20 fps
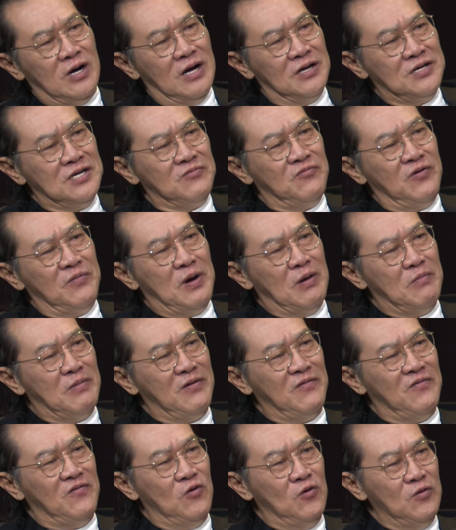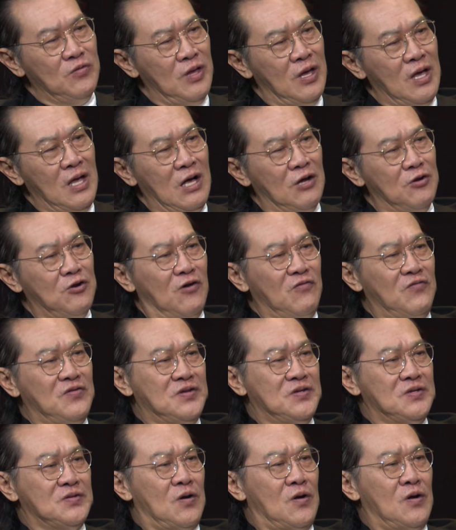I just whip out my phone, the office
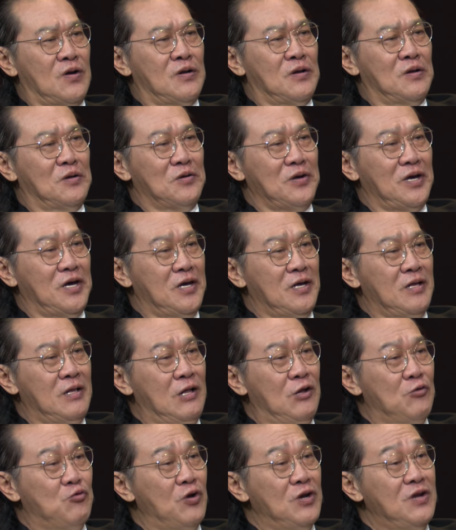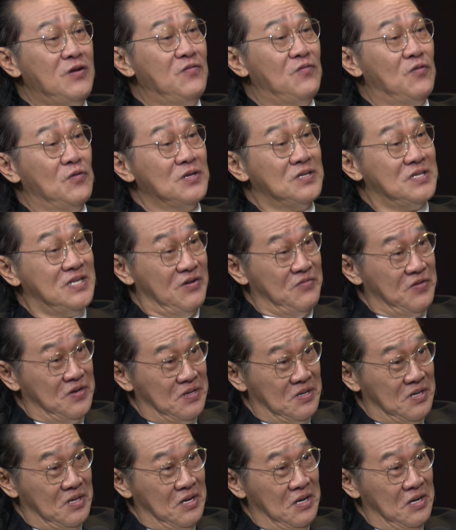is on, okay, 24/7.